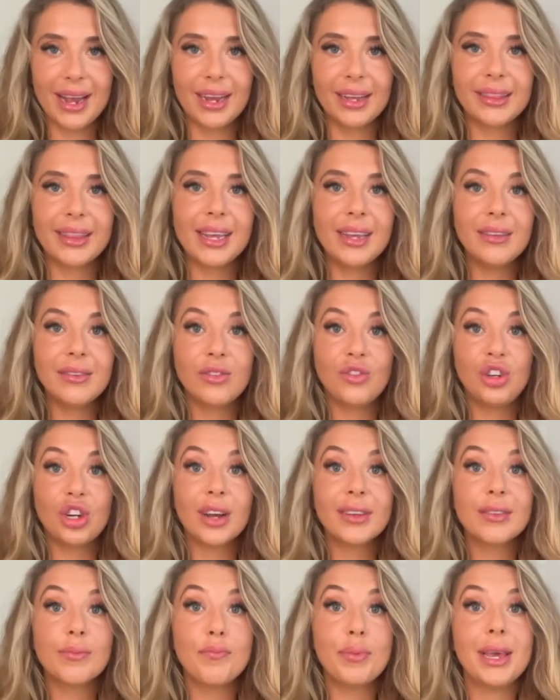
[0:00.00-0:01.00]
Things
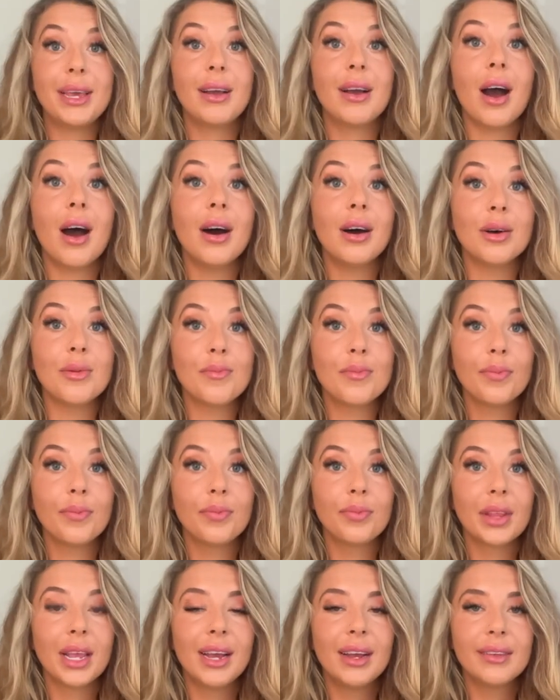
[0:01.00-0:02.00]
just become.
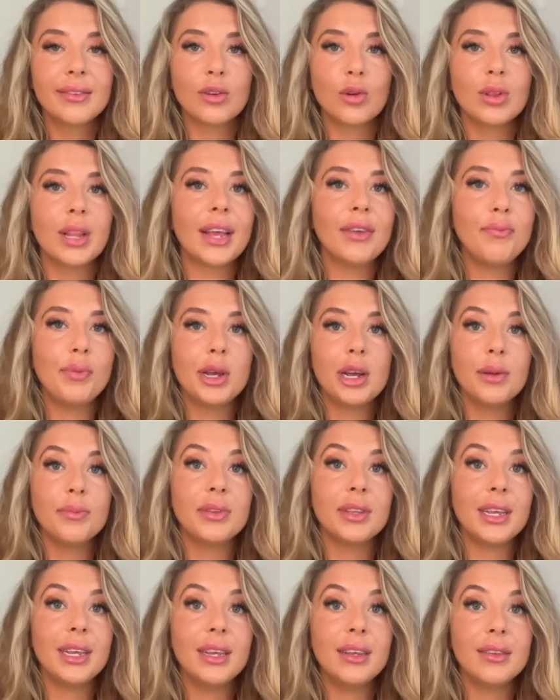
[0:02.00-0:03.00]
So life becomes
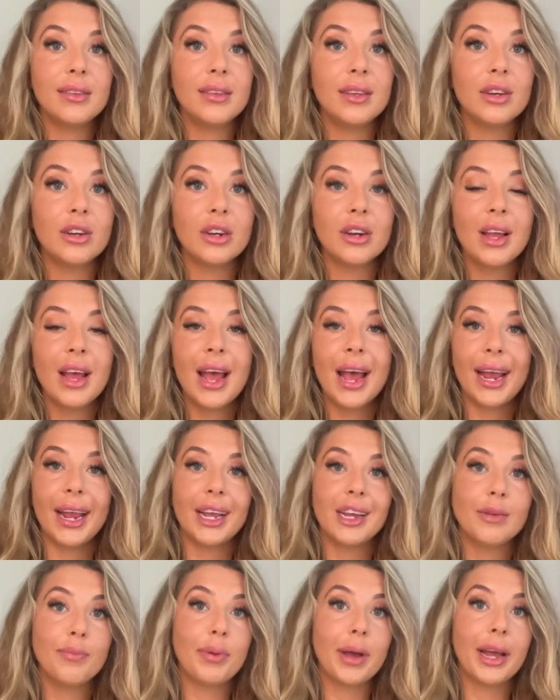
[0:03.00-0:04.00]
easier
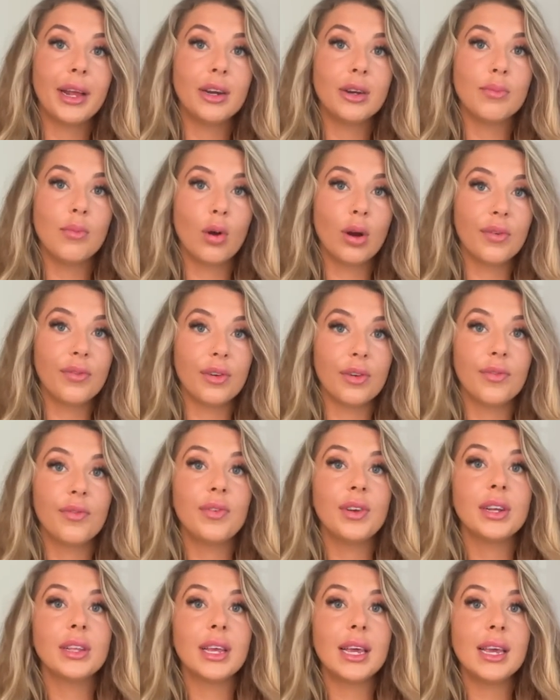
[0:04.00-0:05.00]
and better, more
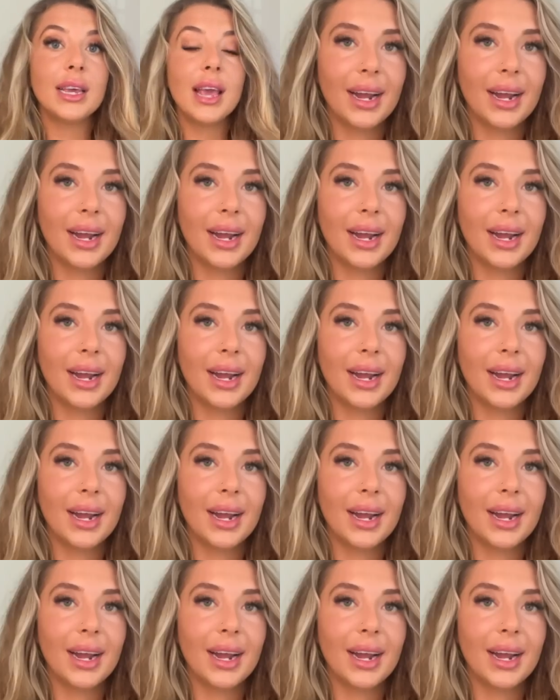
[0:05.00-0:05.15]
fulfilling.